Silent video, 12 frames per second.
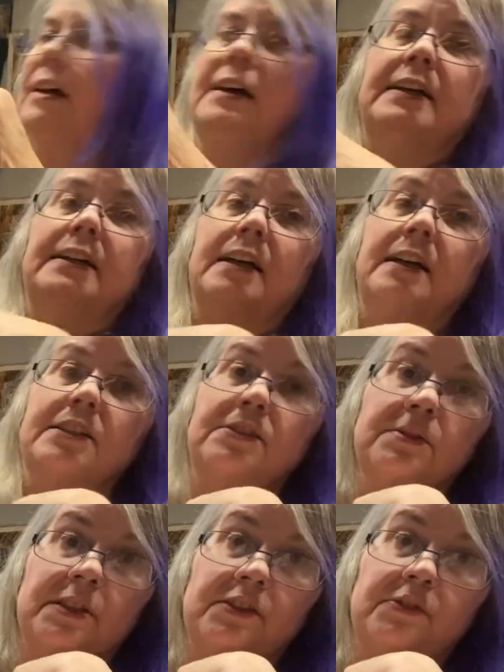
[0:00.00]
And I
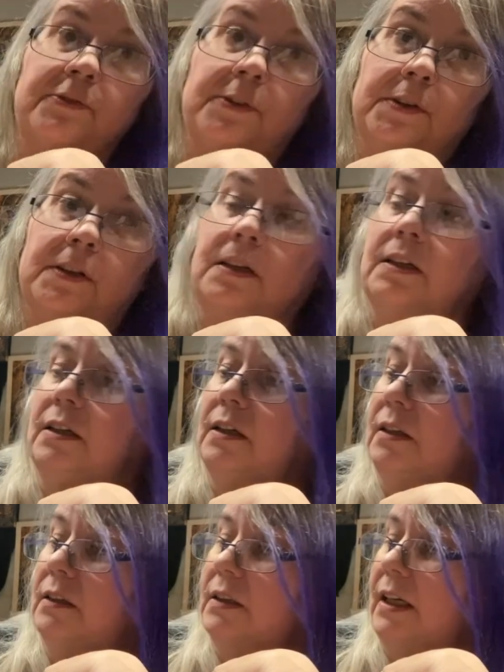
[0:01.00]
do this for
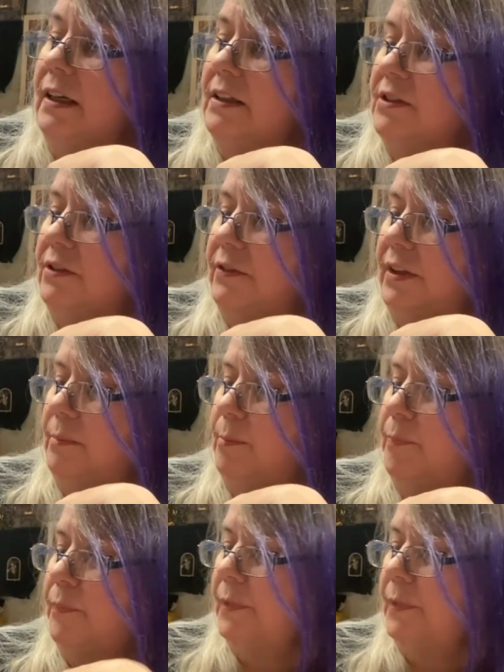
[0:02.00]
all kinds of them.